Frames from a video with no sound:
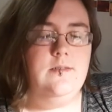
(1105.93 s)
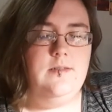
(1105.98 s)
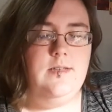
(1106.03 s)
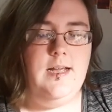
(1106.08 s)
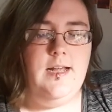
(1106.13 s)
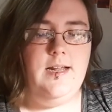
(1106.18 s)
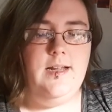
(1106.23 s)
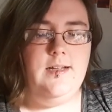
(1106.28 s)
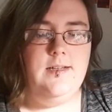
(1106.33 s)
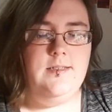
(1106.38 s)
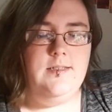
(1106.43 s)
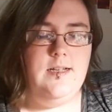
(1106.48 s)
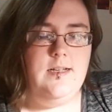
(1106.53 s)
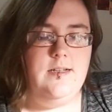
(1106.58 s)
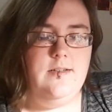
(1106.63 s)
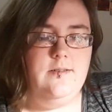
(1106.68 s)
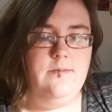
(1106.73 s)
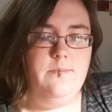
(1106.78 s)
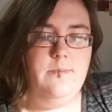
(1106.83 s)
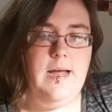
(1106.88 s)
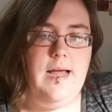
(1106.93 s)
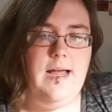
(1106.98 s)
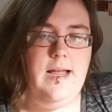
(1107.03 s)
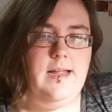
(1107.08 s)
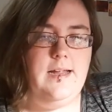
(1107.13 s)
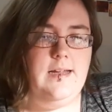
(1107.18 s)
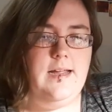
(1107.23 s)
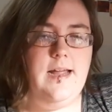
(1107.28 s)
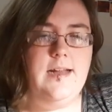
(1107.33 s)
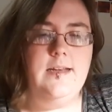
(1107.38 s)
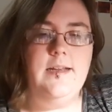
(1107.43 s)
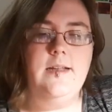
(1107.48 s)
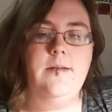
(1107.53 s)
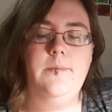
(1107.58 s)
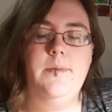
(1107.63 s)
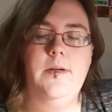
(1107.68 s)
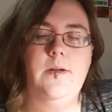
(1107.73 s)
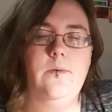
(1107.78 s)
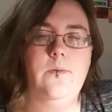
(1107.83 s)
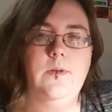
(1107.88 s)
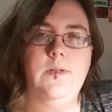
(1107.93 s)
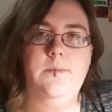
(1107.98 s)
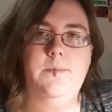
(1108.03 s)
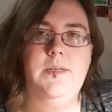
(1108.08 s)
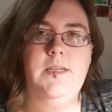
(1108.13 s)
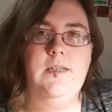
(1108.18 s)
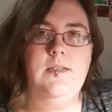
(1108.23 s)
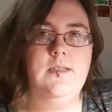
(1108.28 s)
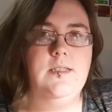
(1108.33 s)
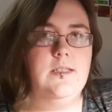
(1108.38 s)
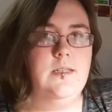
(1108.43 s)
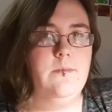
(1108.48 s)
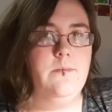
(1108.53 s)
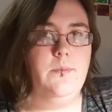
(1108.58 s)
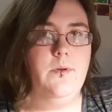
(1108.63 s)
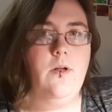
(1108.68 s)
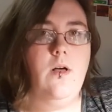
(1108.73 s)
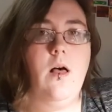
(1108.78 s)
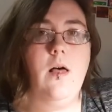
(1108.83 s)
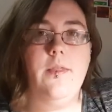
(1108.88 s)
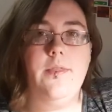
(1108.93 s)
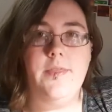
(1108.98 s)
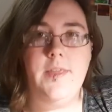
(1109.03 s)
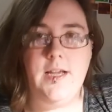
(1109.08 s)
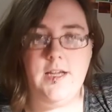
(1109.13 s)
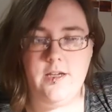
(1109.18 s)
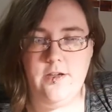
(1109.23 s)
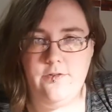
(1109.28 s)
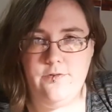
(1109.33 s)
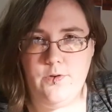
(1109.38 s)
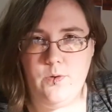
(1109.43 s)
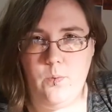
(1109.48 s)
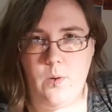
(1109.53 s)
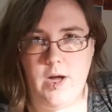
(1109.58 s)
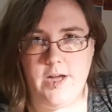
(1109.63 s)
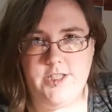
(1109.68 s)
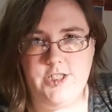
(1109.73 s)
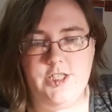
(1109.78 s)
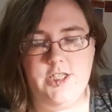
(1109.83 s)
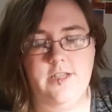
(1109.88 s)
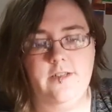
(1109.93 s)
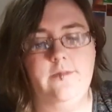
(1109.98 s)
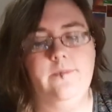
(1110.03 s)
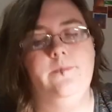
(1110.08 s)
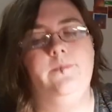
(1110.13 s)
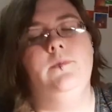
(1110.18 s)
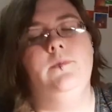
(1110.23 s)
And my ending bit will be simple. Thank you for watching.